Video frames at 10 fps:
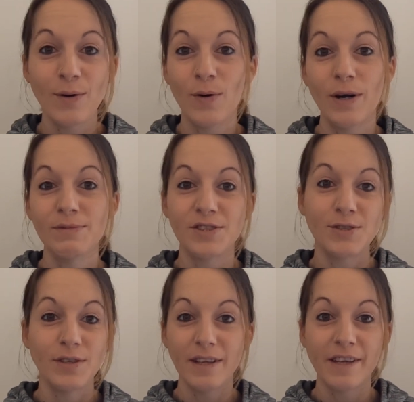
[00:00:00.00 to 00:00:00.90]
or I'm just
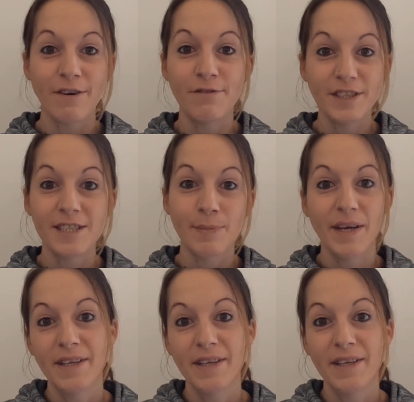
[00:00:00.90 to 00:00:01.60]
doing like a free spin,